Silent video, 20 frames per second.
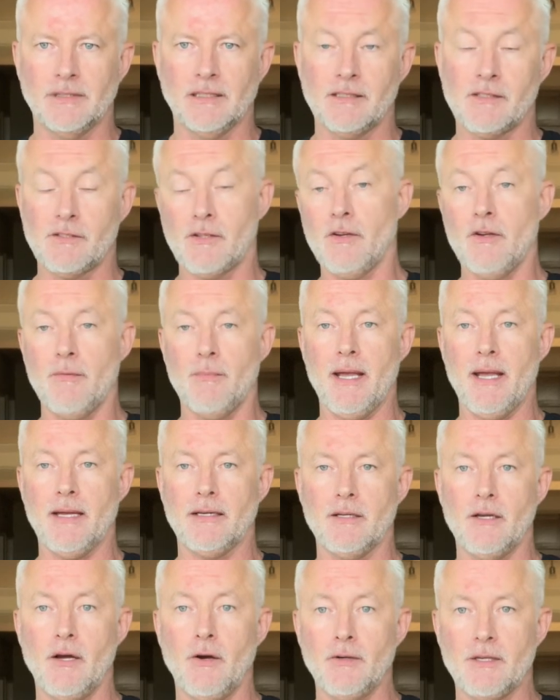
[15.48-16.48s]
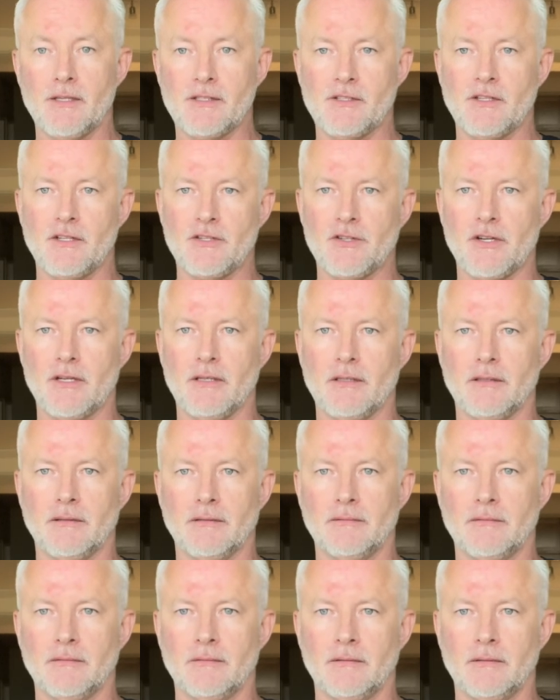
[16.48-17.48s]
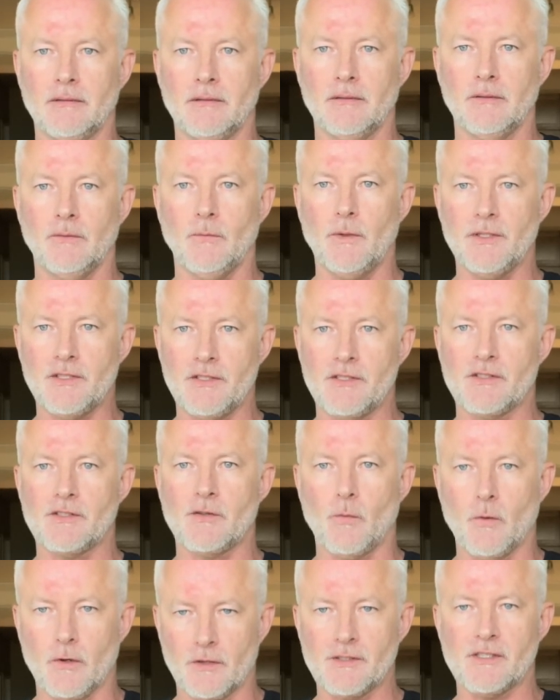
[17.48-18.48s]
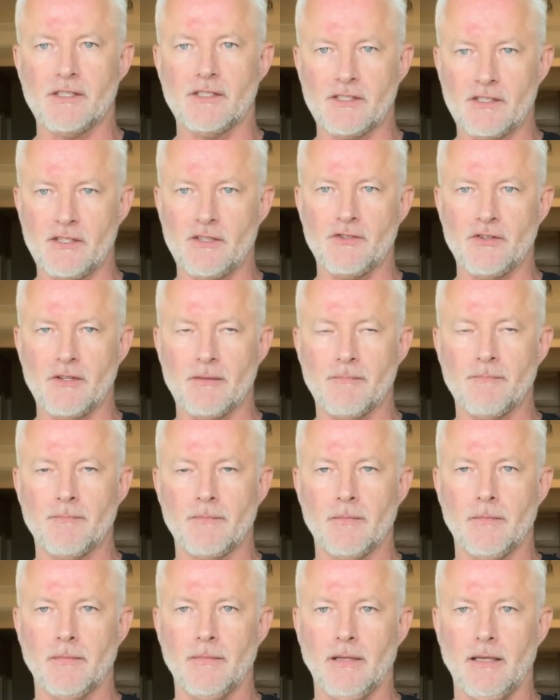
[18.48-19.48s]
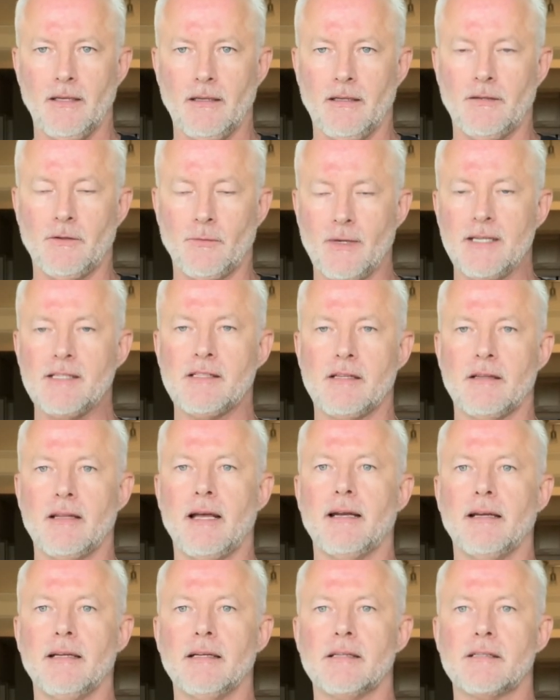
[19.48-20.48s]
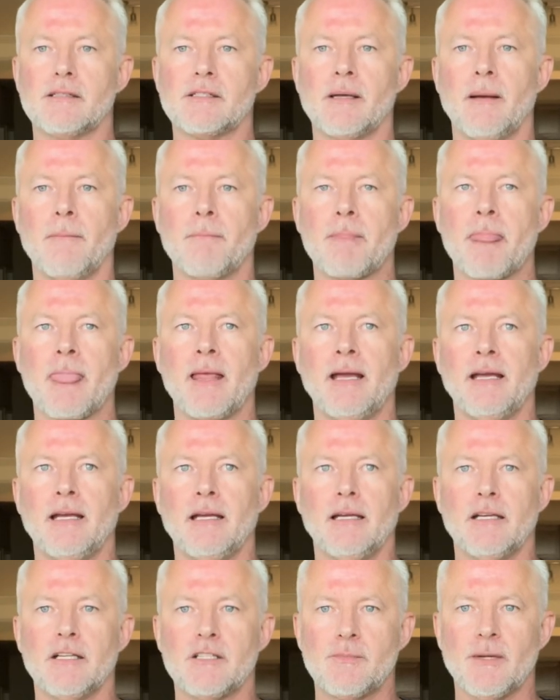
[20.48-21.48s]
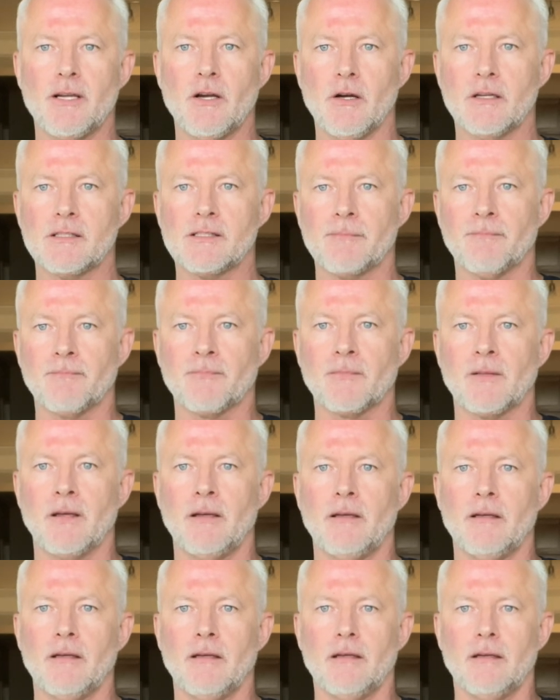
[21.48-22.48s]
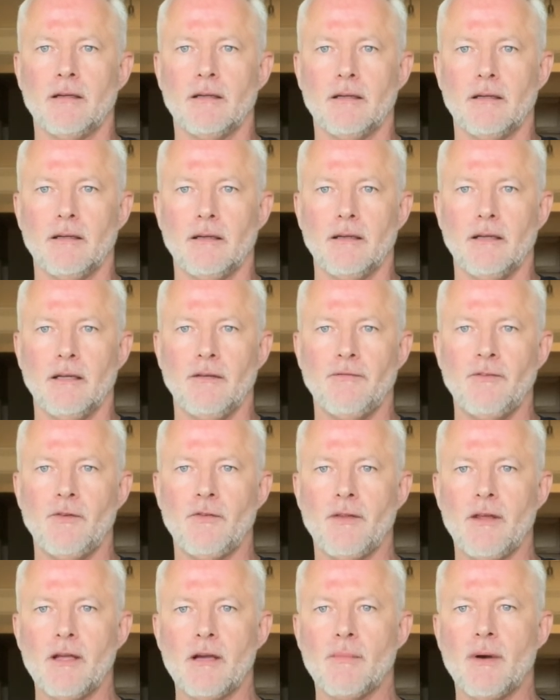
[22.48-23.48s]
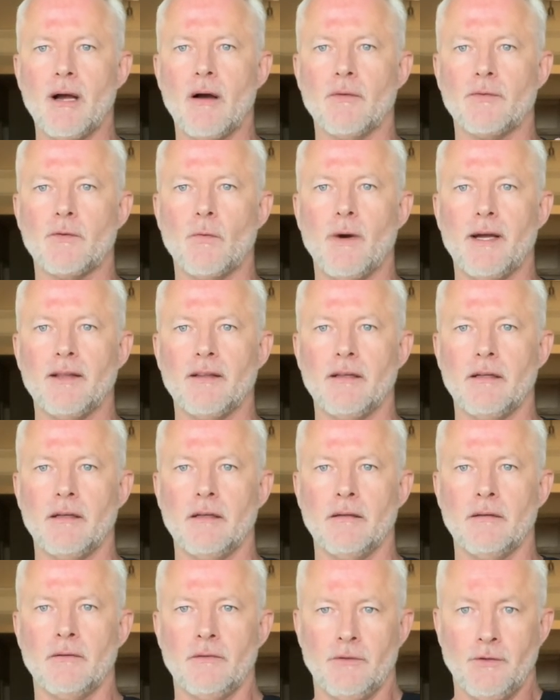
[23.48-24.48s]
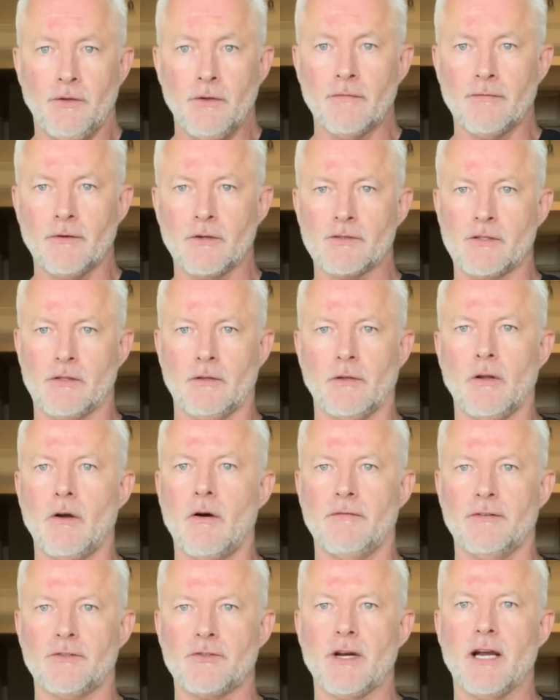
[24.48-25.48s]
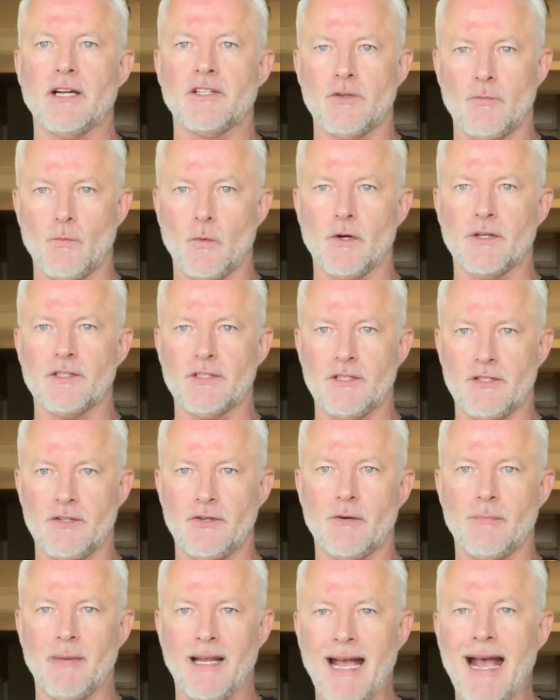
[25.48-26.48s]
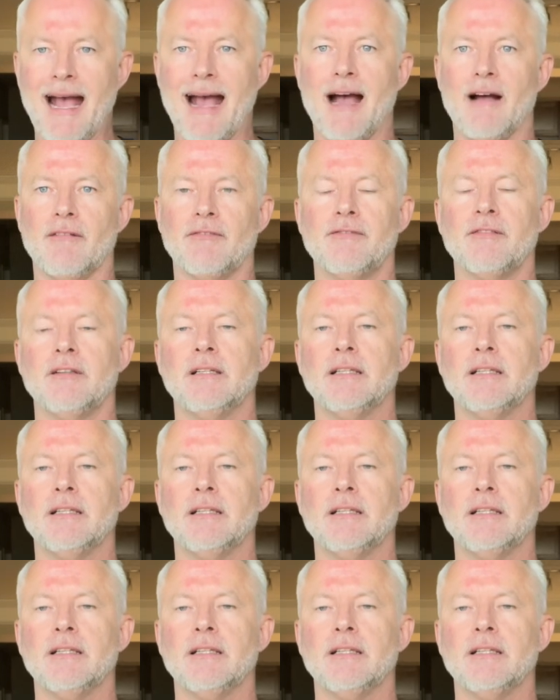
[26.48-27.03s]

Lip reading: so you make no decision, which is the worst decision. And the reason that is because if you think about the way the universe and the law of attraction works in your behalf,